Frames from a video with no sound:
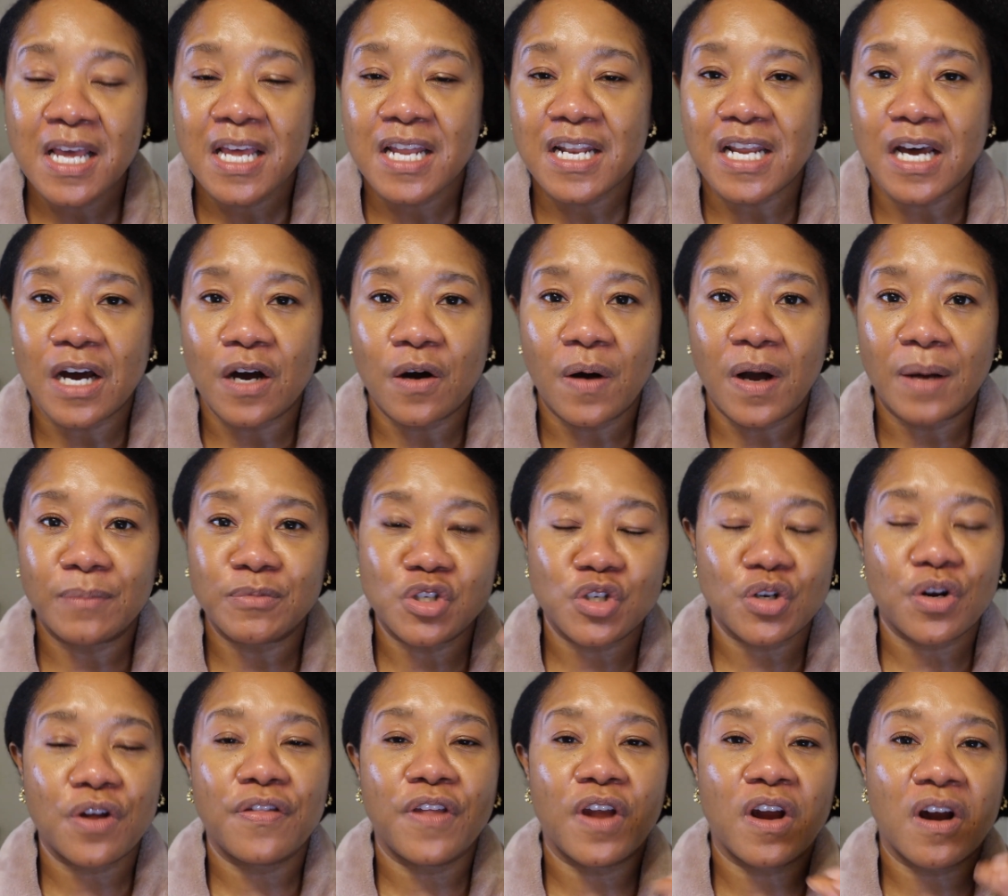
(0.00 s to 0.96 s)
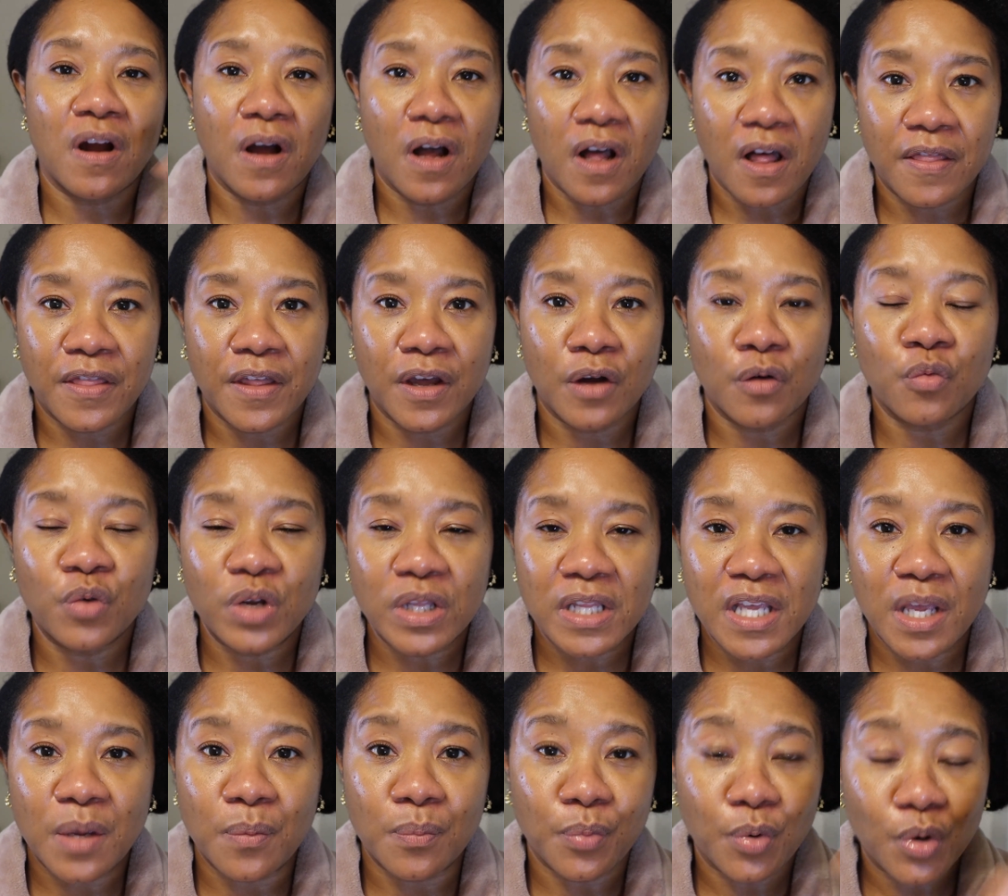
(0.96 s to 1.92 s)
Now, I'm sure there are other
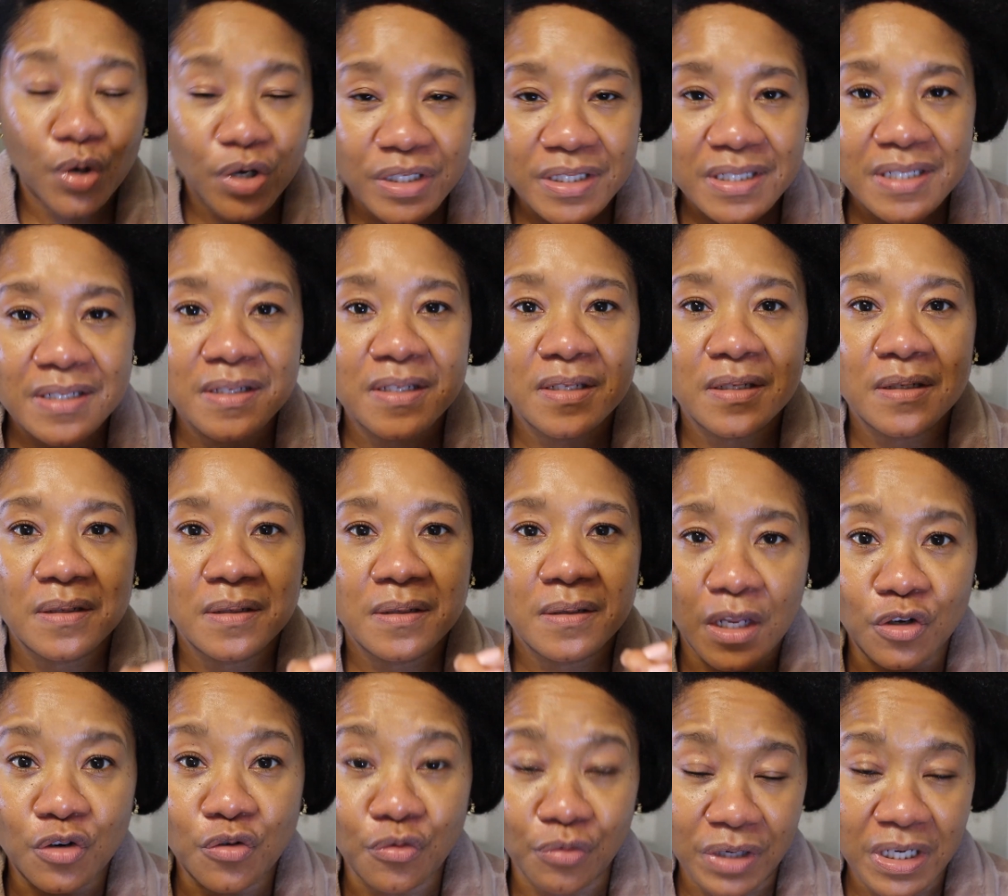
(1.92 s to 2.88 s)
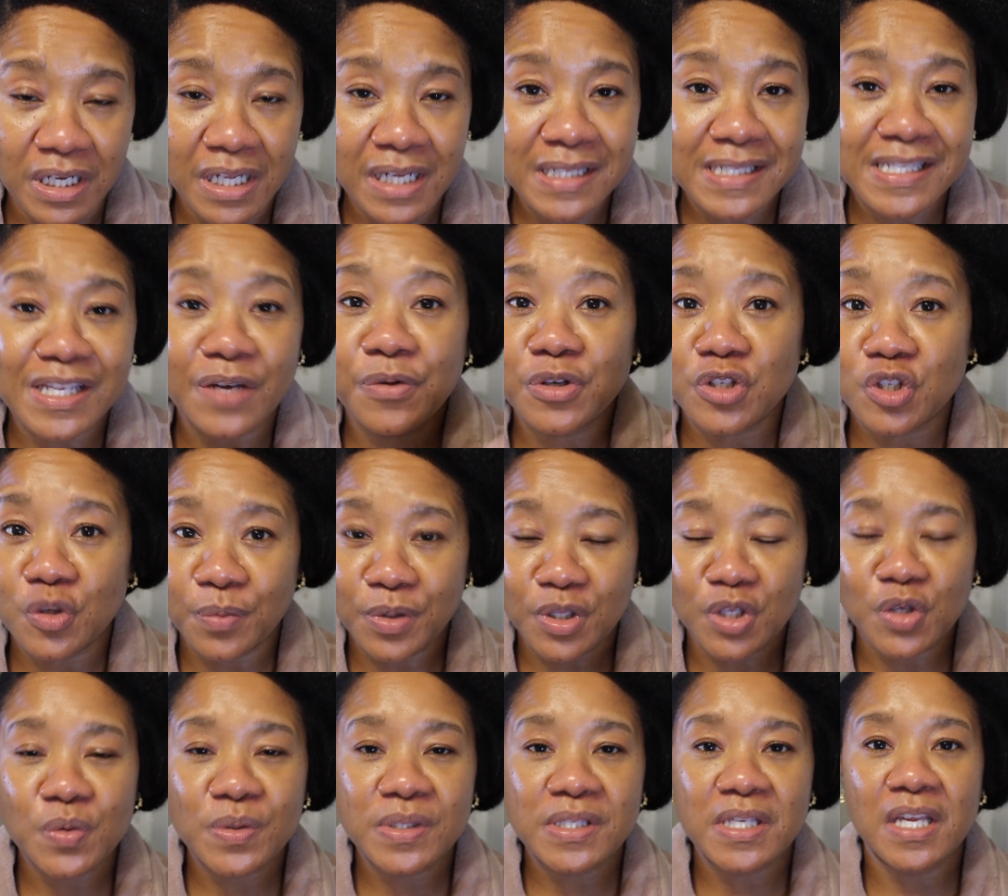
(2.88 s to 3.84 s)
really important ingredients that we should be
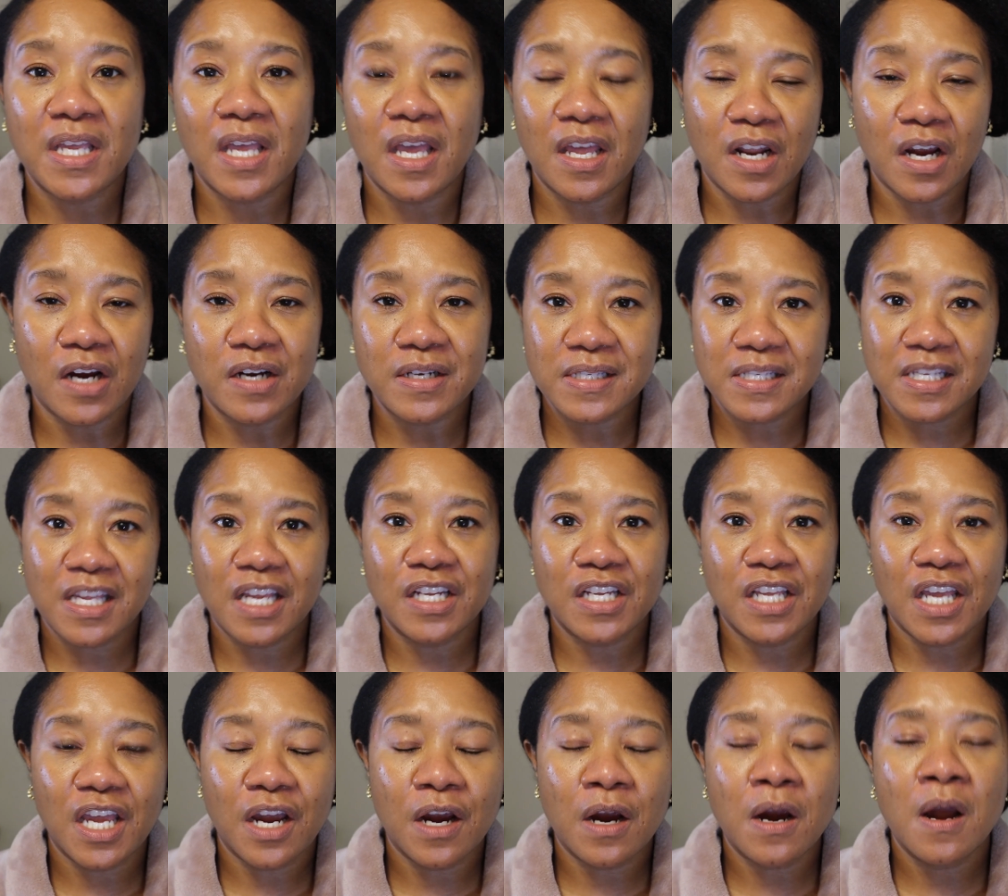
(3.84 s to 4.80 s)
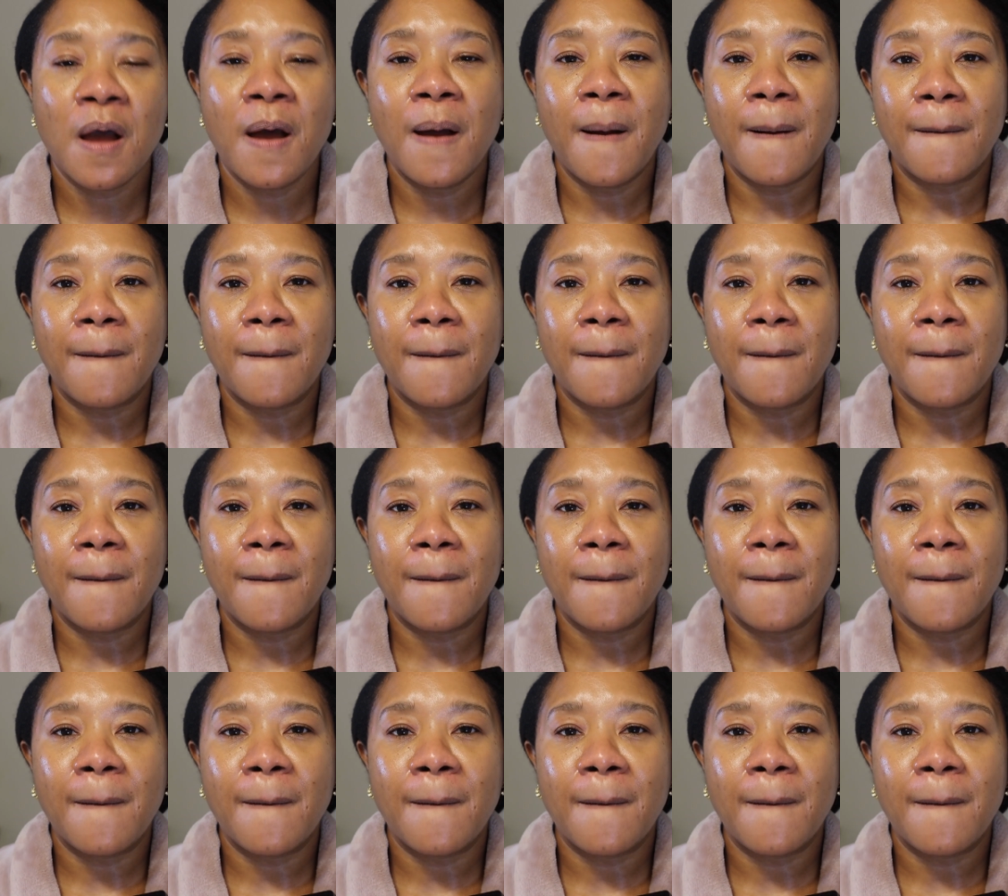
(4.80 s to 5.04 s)
using in our skincare,